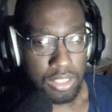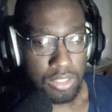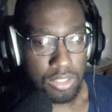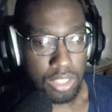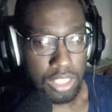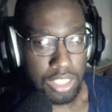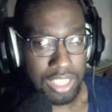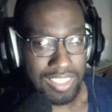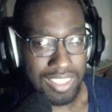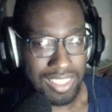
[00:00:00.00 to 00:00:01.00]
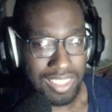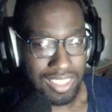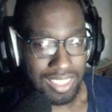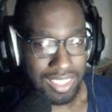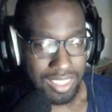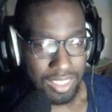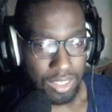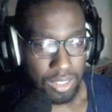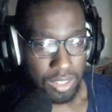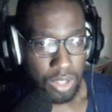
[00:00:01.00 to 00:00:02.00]
Duck Hunt.
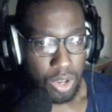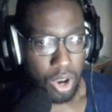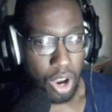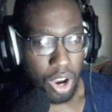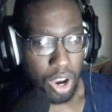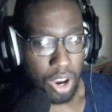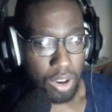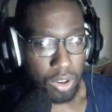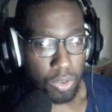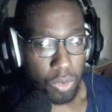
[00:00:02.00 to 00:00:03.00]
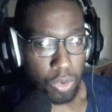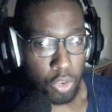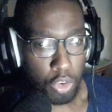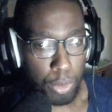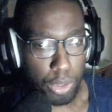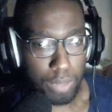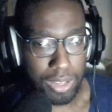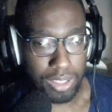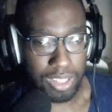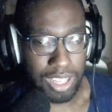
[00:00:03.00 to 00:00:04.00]
Oh, or opponent
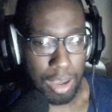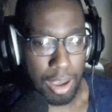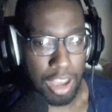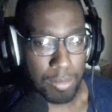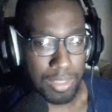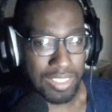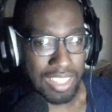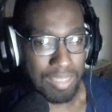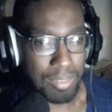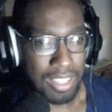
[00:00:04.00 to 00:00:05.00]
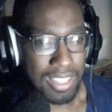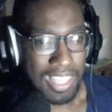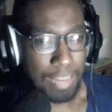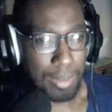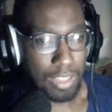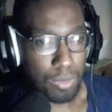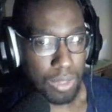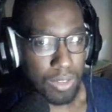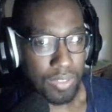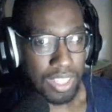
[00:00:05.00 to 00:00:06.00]
rather. I didn't mean to say enemy because,
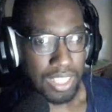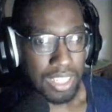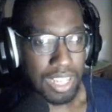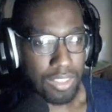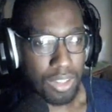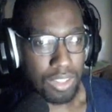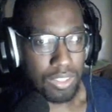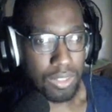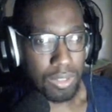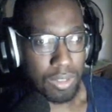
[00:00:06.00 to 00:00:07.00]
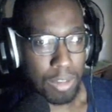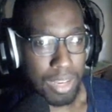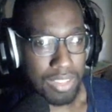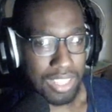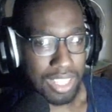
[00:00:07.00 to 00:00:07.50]
well, that dog is so amazing.